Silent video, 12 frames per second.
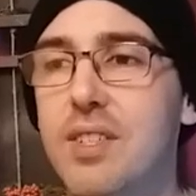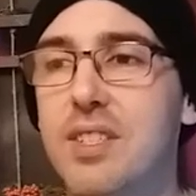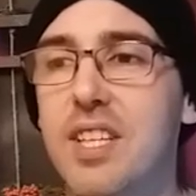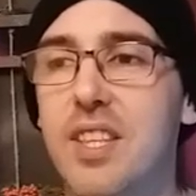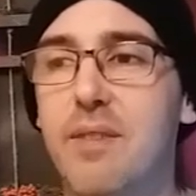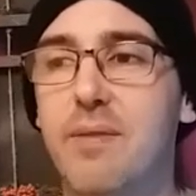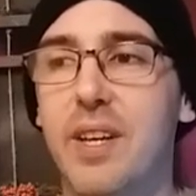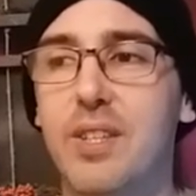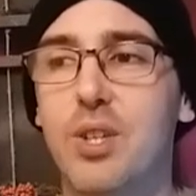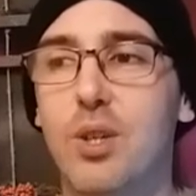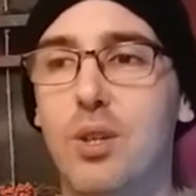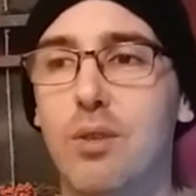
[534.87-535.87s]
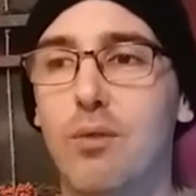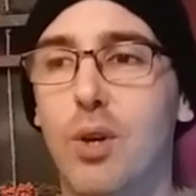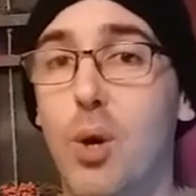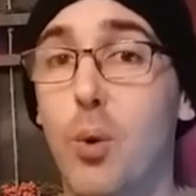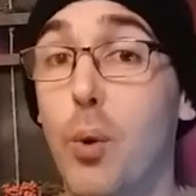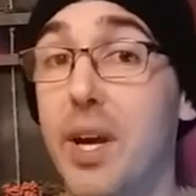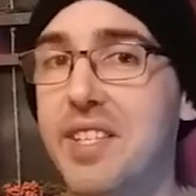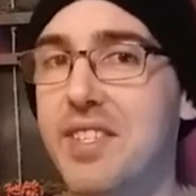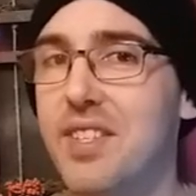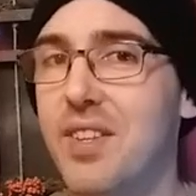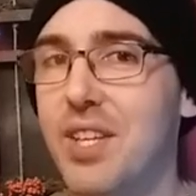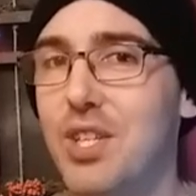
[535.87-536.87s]
Did the vendor
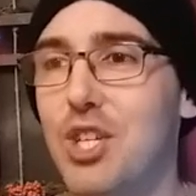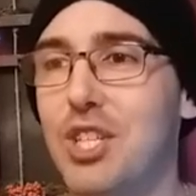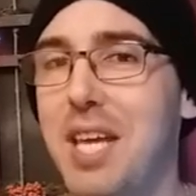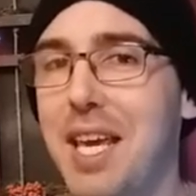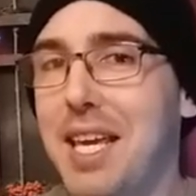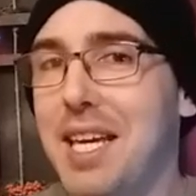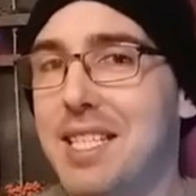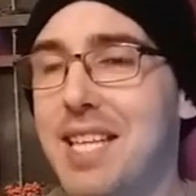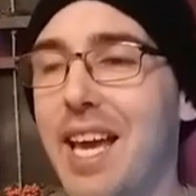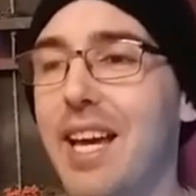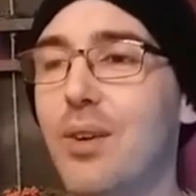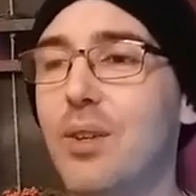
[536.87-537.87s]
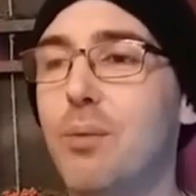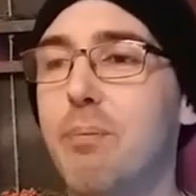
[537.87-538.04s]
request that she take it down?